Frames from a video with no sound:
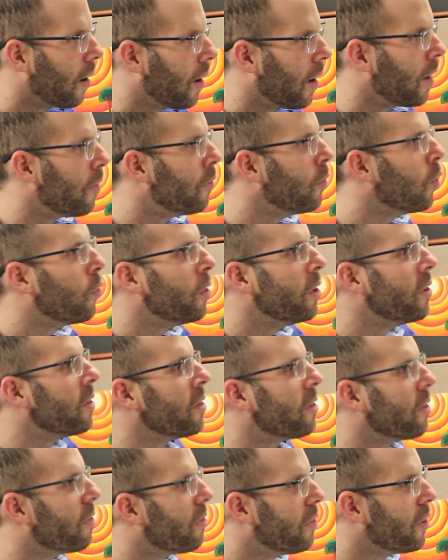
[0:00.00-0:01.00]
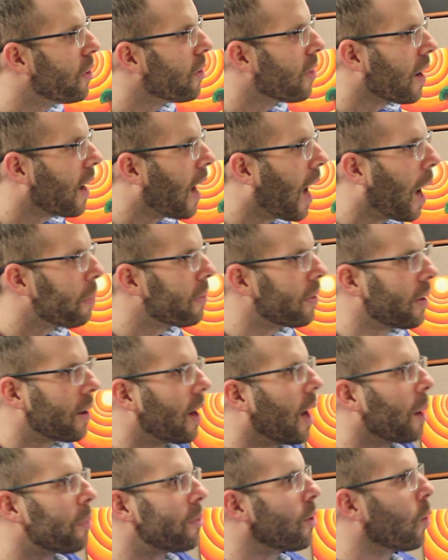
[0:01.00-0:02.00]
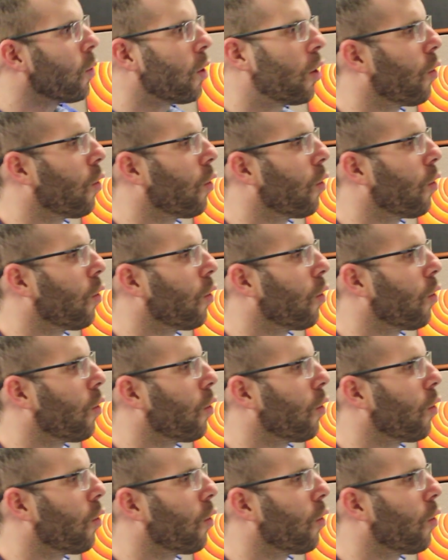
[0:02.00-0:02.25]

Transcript: I have no reason to fear the cops. The cops don't